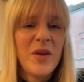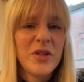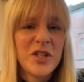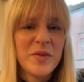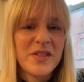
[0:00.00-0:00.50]

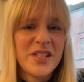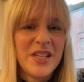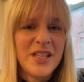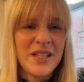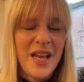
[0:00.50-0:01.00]
what you've
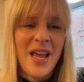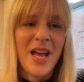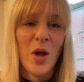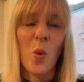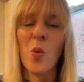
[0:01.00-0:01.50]
seen in
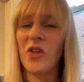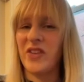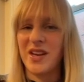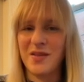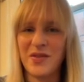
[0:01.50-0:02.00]
here, what
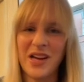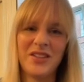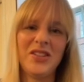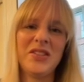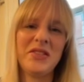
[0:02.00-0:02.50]
the
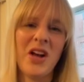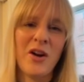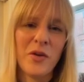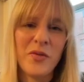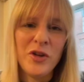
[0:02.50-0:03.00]
advantages
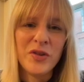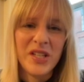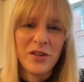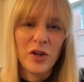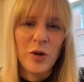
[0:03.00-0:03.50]
are of using
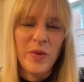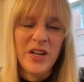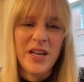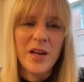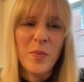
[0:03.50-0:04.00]
this
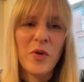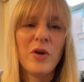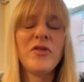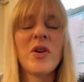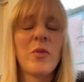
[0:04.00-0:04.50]
QBD
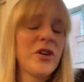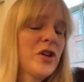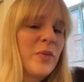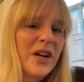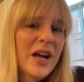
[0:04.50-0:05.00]
approach and what you
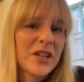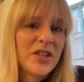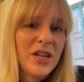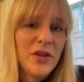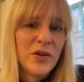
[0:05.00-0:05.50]
might
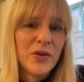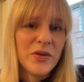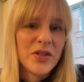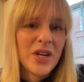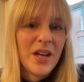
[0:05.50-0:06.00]
actually use